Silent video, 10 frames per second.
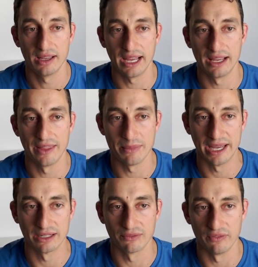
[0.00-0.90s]
And they
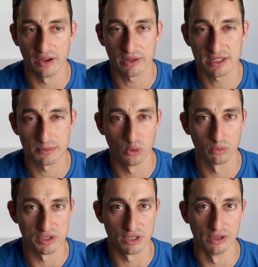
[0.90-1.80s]
make very small
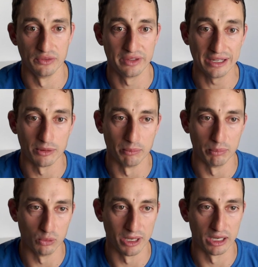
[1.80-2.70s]
returns in a
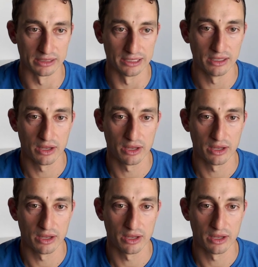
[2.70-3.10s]
bull market